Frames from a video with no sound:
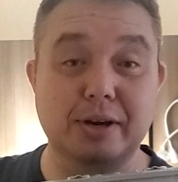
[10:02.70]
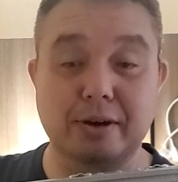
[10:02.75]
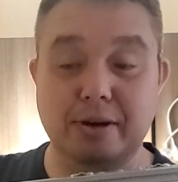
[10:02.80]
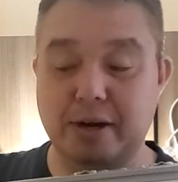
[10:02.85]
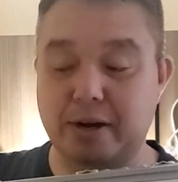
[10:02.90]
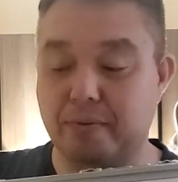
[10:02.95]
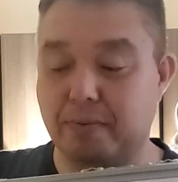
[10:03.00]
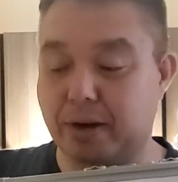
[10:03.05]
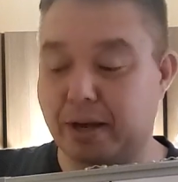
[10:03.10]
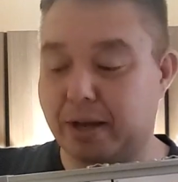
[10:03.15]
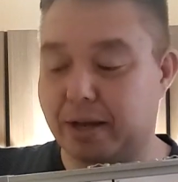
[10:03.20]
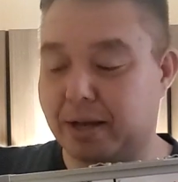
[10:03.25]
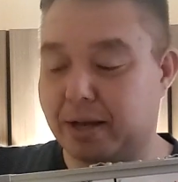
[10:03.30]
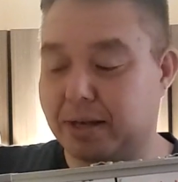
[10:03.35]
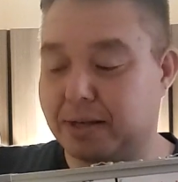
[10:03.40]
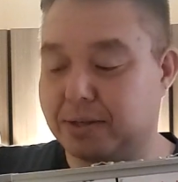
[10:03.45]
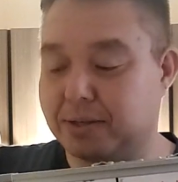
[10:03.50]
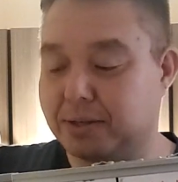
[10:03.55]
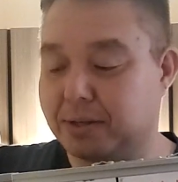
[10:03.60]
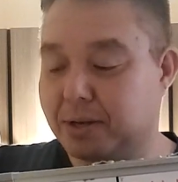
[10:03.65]
area, right,
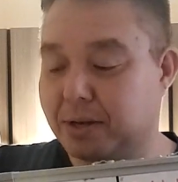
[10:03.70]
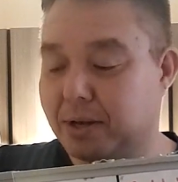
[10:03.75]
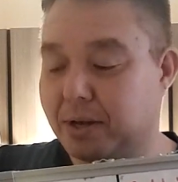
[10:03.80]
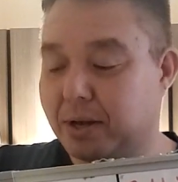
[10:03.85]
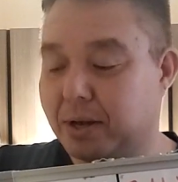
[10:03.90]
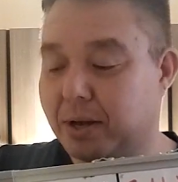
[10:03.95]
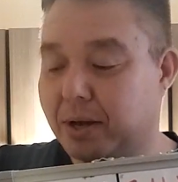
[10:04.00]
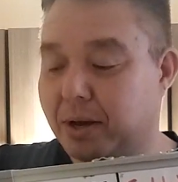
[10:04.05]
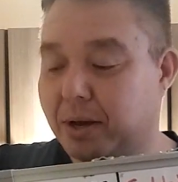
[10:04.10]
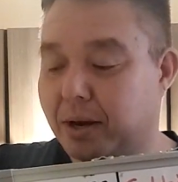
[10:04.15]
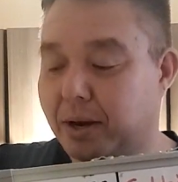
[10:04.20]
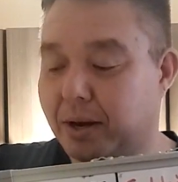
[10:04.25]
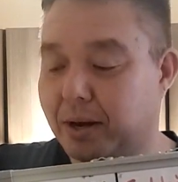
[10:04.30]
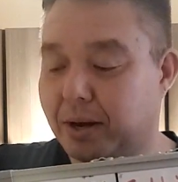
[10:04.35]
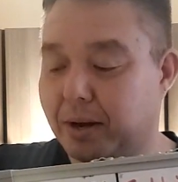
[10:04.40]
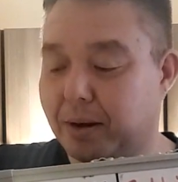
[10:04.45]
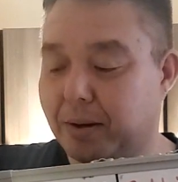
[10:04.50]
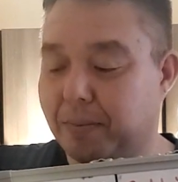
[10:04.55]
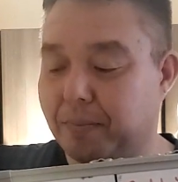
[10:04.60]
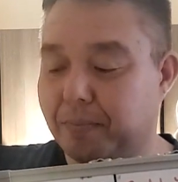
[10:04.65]
guys?
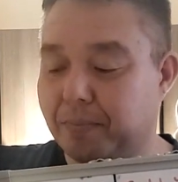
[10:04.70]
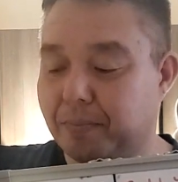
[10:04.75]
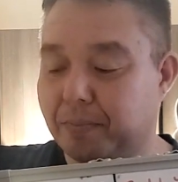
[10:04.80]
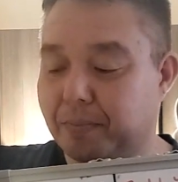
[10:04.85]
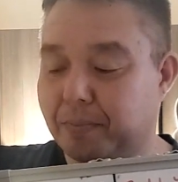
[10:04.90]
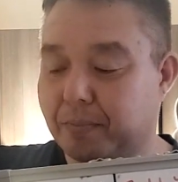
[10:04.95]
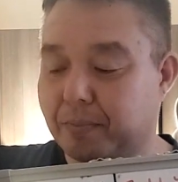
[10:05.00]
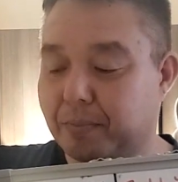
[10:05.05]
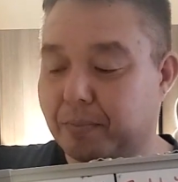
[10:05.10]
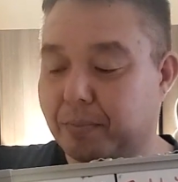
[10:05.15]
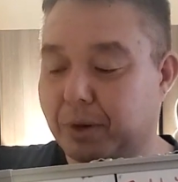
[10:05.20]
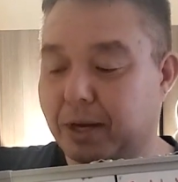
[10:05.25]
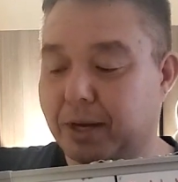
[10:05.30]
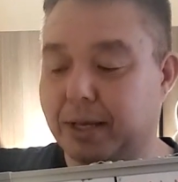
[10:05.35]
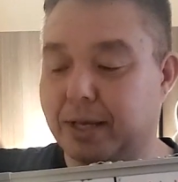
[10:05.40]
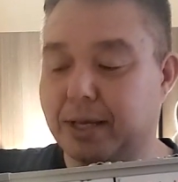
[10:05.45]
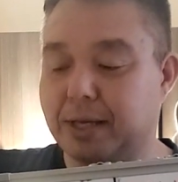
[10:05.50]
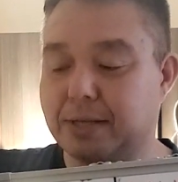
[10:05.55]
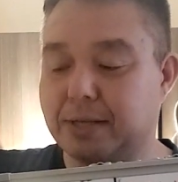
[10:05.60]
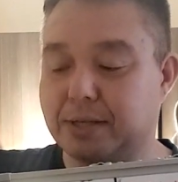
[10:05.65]
Um,
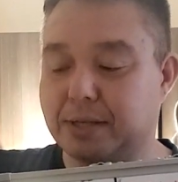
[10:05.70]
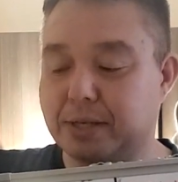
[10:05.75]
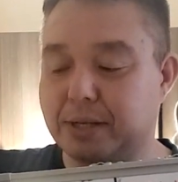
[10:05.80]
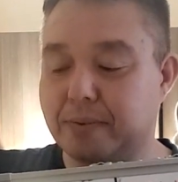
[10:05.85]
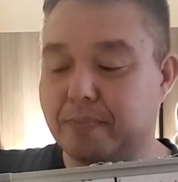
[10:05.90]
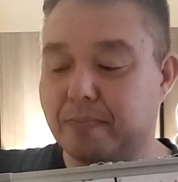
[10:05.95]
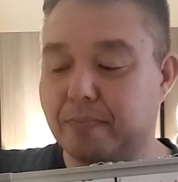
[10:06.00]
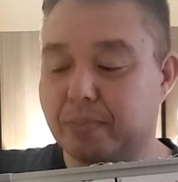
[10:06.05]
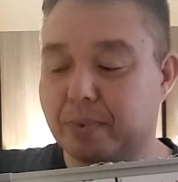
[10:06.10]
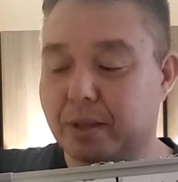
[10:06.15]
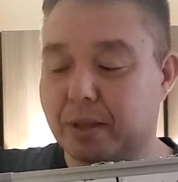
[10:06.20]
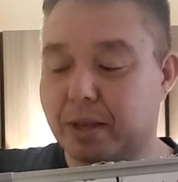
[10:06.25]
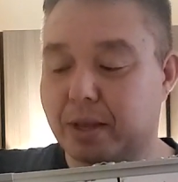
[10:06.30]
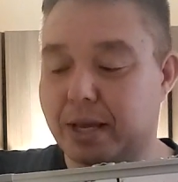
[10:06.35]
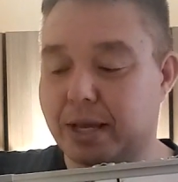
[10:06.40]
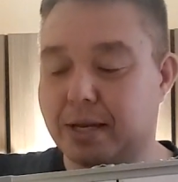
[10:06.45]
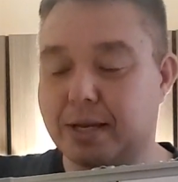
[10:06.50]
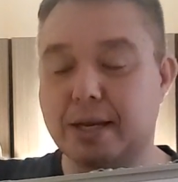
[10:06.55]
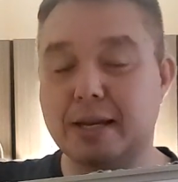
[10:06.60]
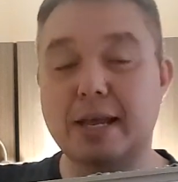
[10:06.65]
but easy.
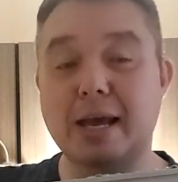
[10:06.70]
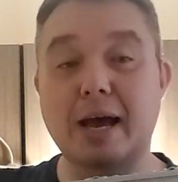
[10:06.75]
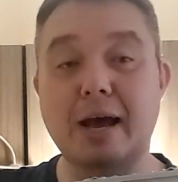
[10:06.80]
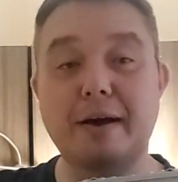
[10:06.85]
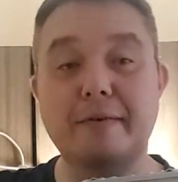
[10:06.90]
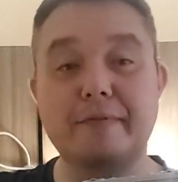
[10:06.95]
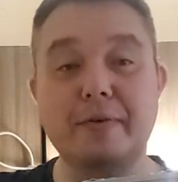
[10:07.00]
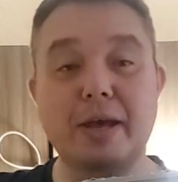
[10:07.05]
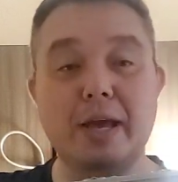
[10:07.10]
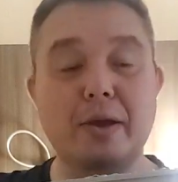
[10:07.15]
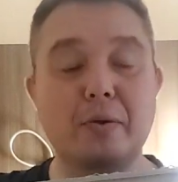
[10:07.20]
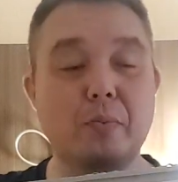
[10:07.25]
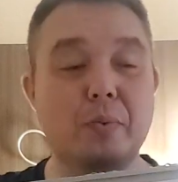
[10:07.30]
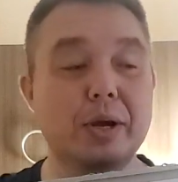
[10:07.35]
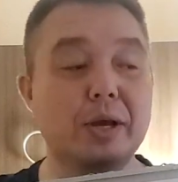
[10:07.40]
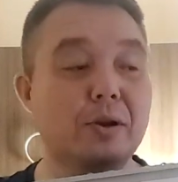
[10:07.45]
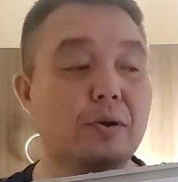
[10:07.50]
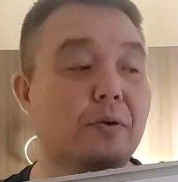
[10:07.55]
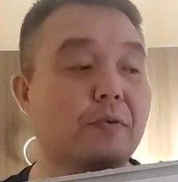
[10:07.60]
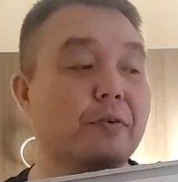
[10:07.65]
He did have a
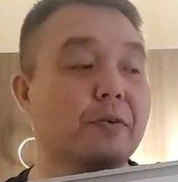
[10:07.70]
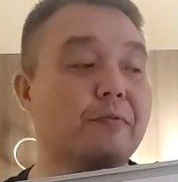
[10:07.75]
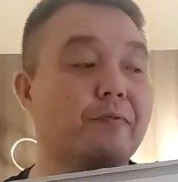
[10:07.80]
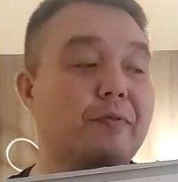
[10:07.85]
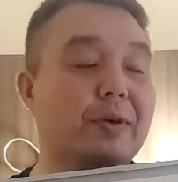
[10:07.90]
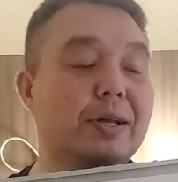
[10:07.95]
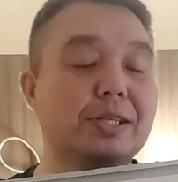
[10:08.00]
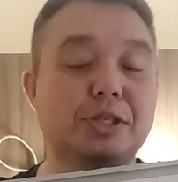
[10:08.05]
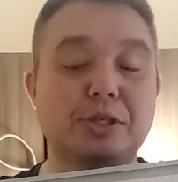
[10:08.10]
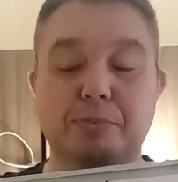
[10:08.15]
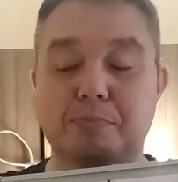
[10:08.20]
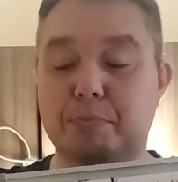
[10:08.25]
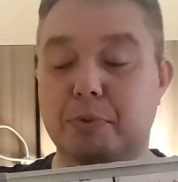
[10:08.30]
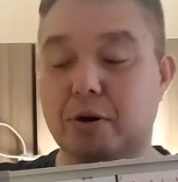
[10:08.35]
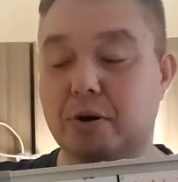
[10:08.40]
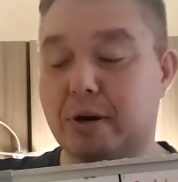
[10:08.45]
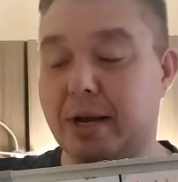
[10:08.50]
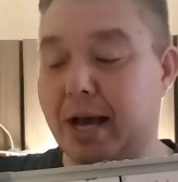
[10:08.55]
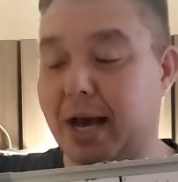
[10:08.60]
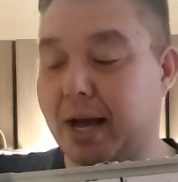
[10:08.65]
win over Vince
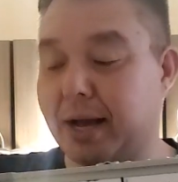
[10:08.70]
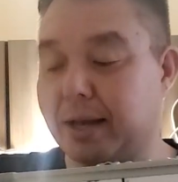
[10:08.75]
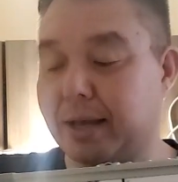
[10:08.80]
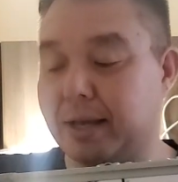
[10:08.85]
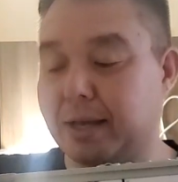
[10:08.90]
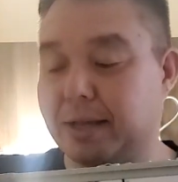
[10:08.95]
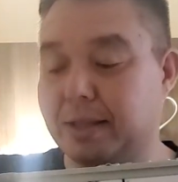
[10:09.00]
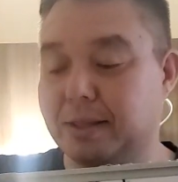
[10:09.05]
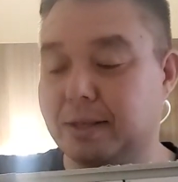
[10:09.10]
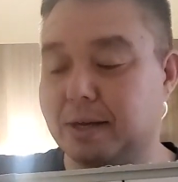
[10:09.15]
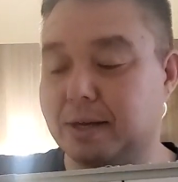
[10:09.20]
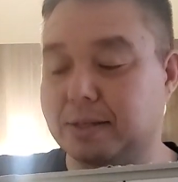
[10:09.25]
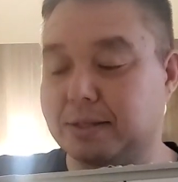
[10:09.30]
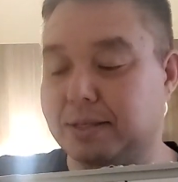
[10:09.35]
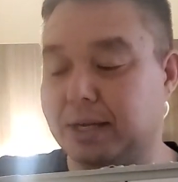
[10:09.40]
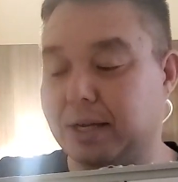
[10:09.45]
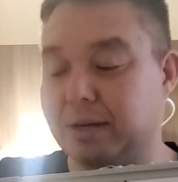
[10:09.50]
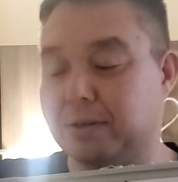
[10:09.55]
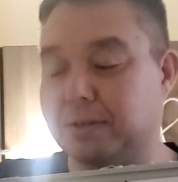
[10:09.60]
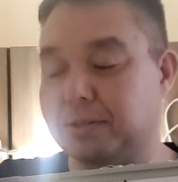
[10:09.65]
Murdoch in the
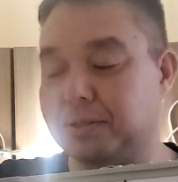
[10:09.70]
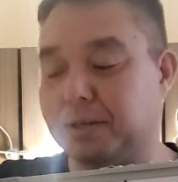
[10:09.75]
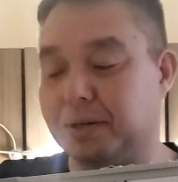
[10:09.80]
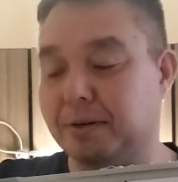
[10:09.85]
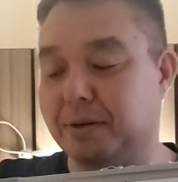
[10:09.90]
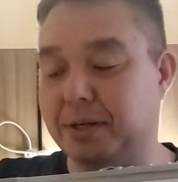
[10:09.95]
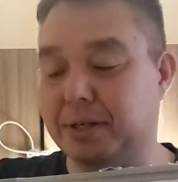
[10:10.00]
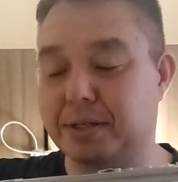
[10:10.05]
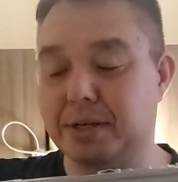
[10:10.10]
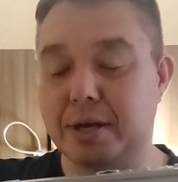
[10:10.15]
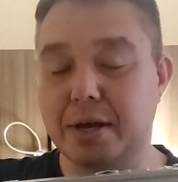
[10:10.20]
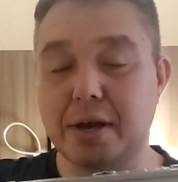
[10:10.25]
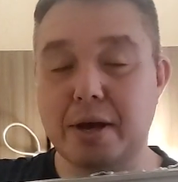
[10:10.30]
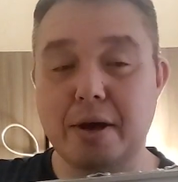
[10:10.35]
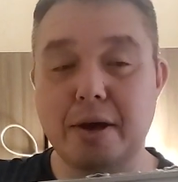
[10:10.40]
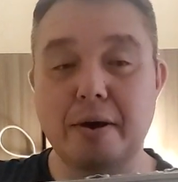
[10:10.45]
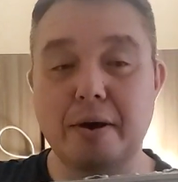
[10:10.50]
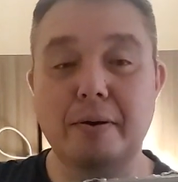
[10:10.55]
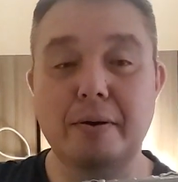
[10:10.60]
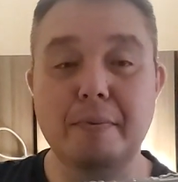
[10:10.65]
Contender Series
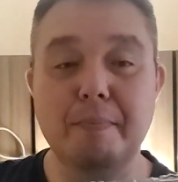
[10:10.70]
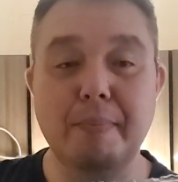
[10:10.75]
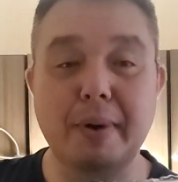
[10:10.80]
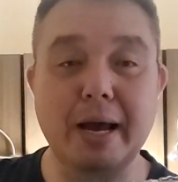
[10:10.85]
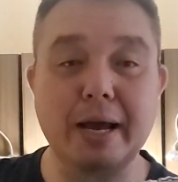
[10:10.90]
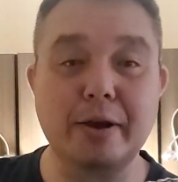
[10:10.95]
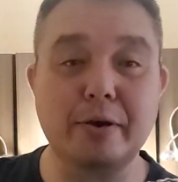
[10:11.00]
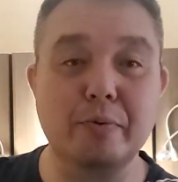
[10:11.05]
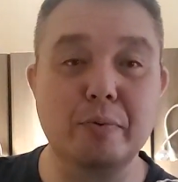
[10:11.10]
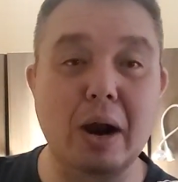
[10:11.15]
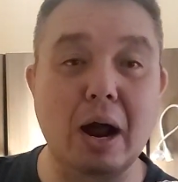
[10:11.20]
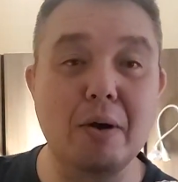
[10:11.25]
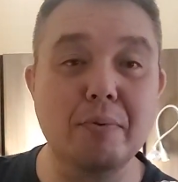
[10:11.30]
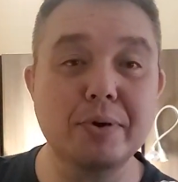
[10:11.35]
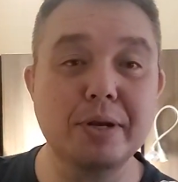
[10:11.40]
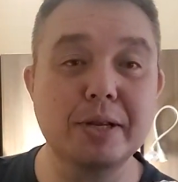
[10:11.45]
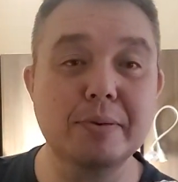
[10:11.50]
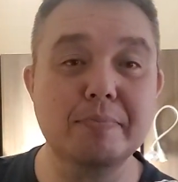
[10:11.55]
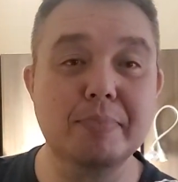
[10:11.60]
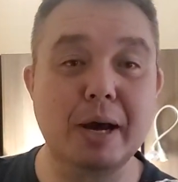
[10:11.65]
by
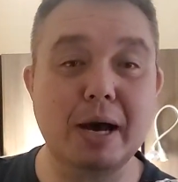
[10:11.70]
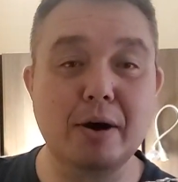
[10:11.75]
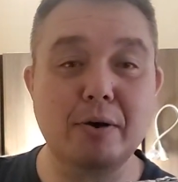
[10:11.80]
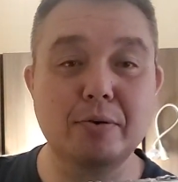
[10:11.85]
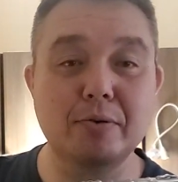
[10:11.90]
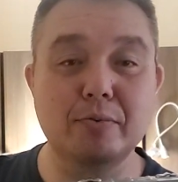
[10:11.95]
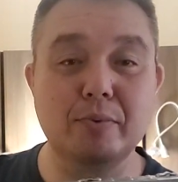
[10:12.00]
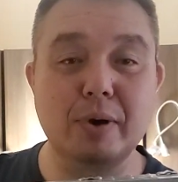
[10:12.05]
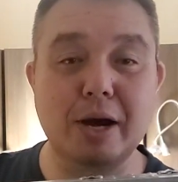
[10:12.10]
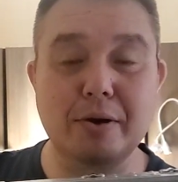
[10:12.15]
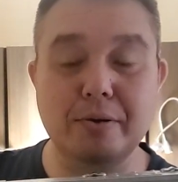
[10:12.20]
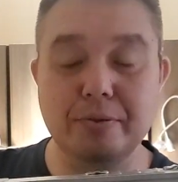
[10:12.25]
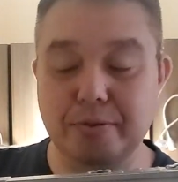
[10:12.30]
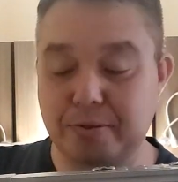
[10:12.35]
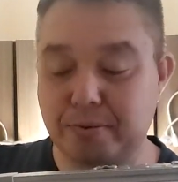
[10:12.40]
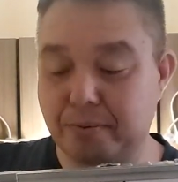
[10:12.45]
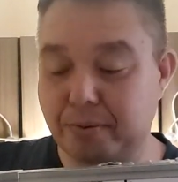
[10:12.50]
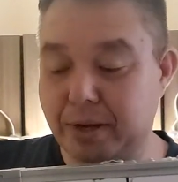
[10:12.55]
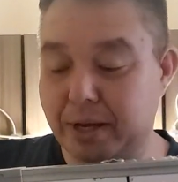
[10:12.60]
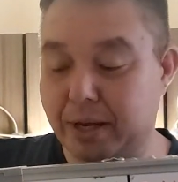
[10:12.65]
ground and pound round
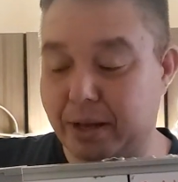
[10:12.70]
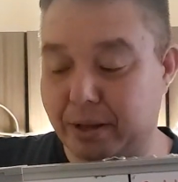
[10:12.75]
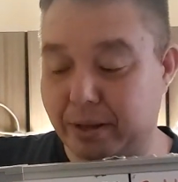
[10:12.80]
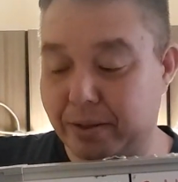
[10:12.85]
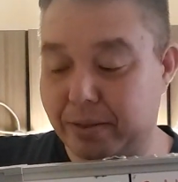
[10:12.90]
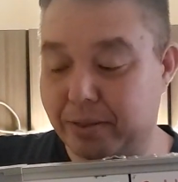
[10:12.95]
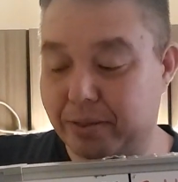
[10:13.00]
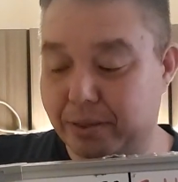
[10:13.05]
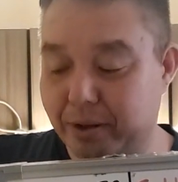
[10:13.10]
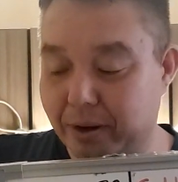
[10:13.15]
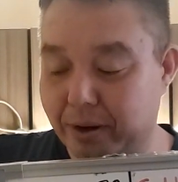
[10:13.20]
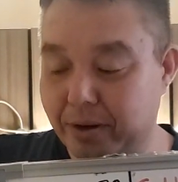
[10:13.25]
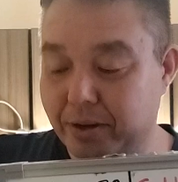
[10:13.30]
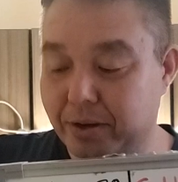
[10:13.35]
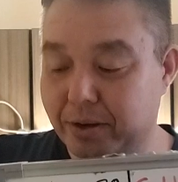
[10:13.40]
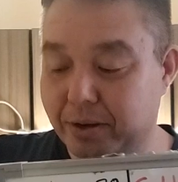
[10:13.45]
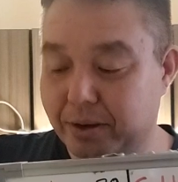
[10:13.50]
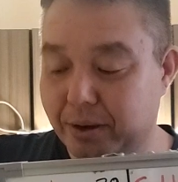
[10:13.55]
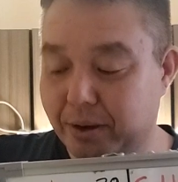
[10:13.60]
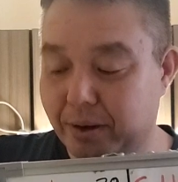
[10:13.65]
three. There
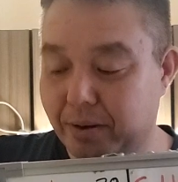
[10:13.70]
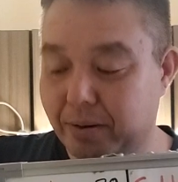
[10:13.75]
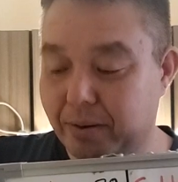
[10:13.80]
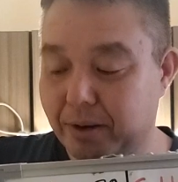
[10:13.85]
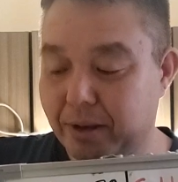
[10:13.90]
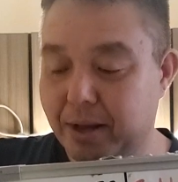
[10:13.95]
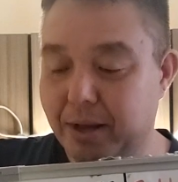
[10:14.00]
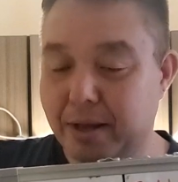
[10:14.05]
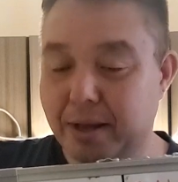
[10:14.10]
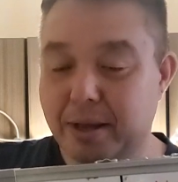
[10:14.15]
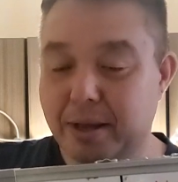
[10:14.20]
you go.